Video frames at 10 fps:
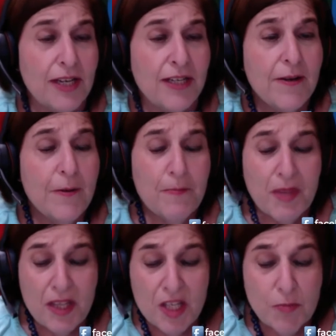And
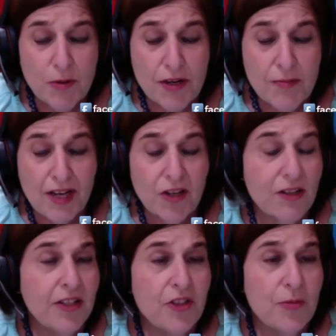this prayer about
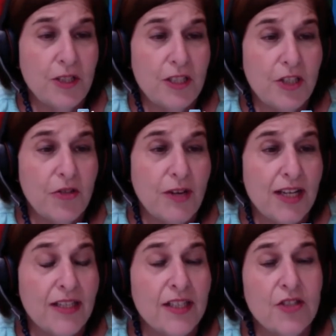our L G B T Q
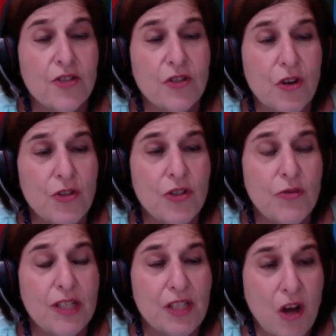ancestors
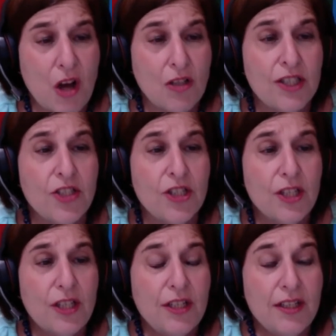also acknowledge
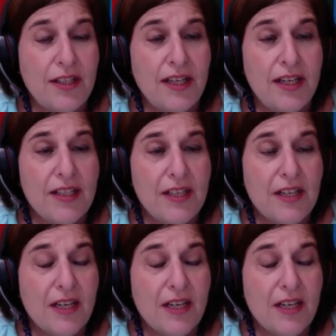that